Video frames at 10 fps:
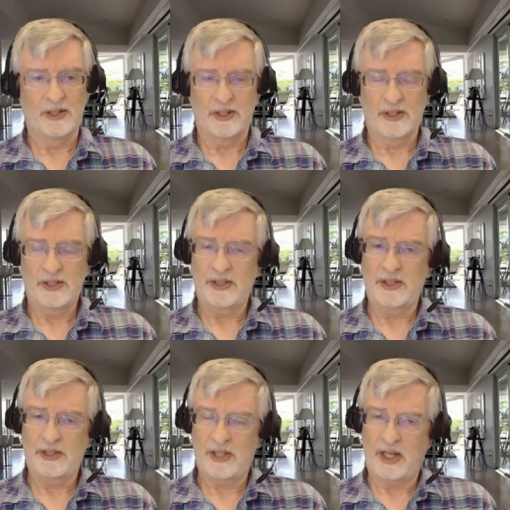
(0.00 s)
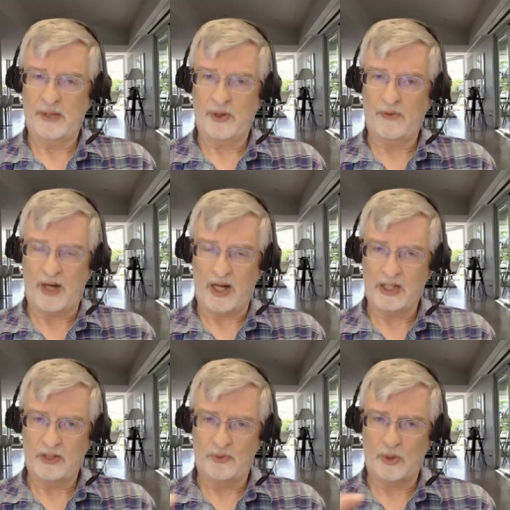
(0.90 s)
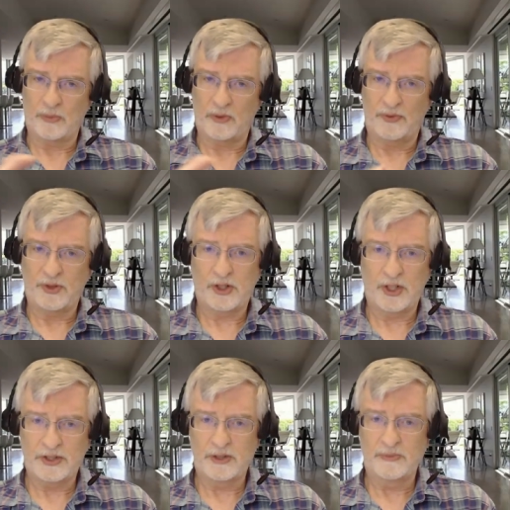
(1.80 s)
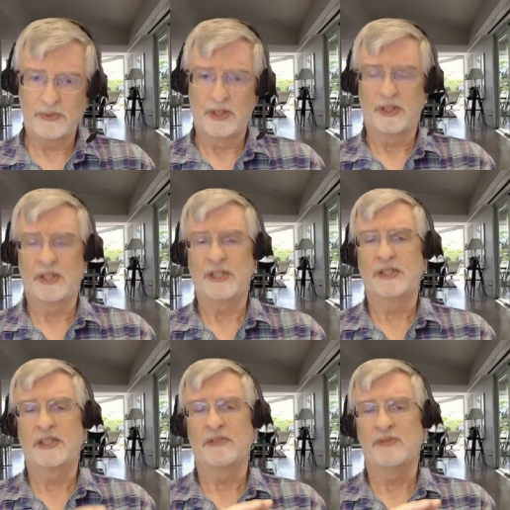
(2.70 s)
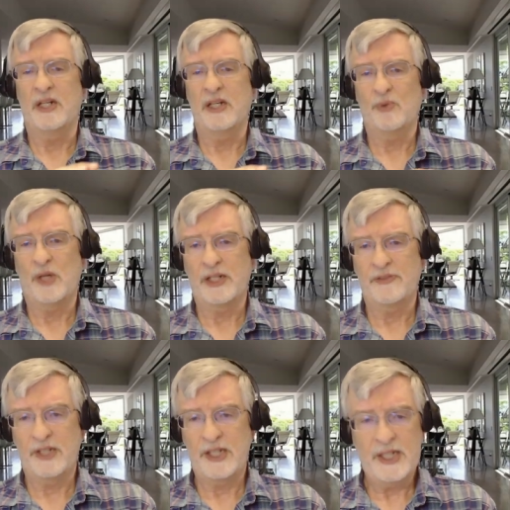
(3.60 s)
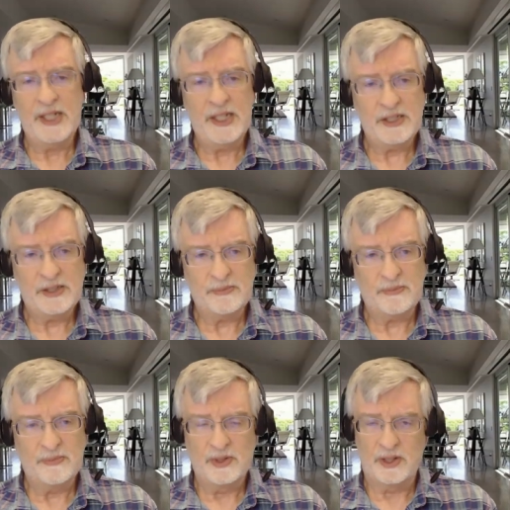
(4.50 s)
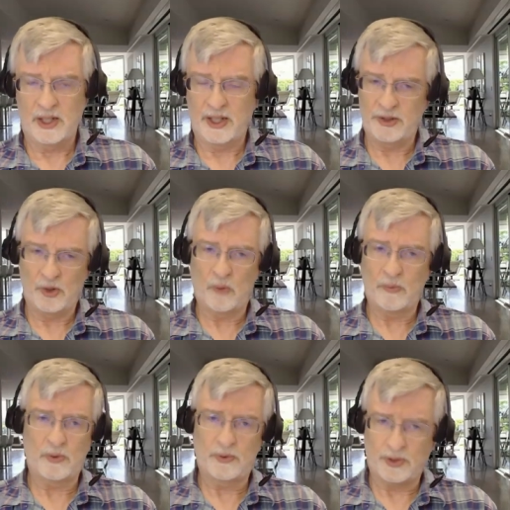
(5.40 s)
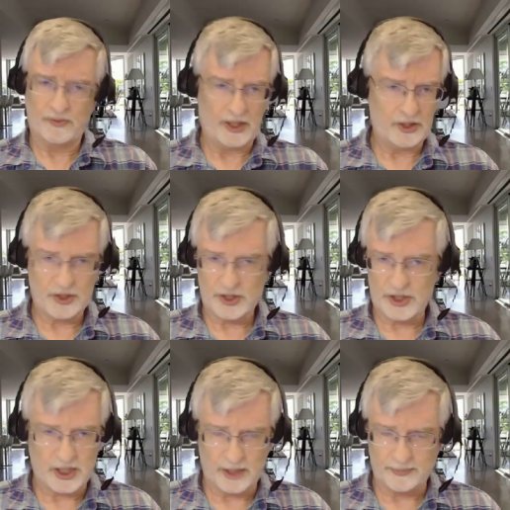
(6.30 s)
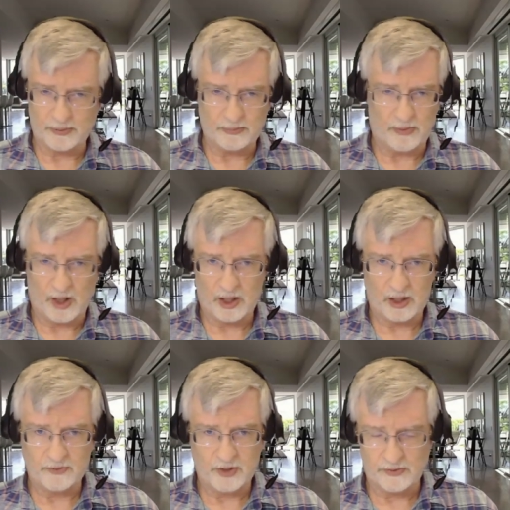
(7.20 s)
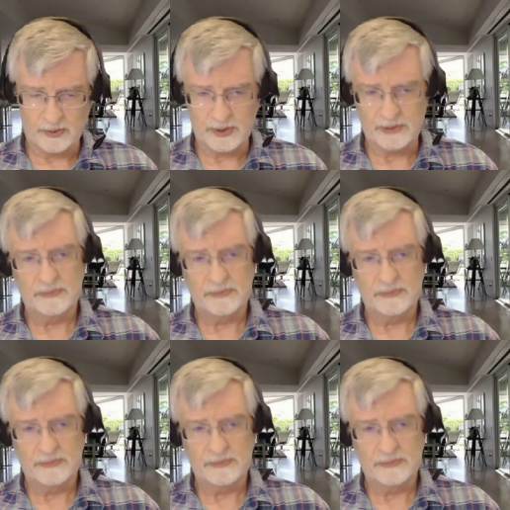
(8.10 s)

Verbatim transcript: This is a revised form of feudalism. It's the divine right of kings and nobles of ancient times, model of government.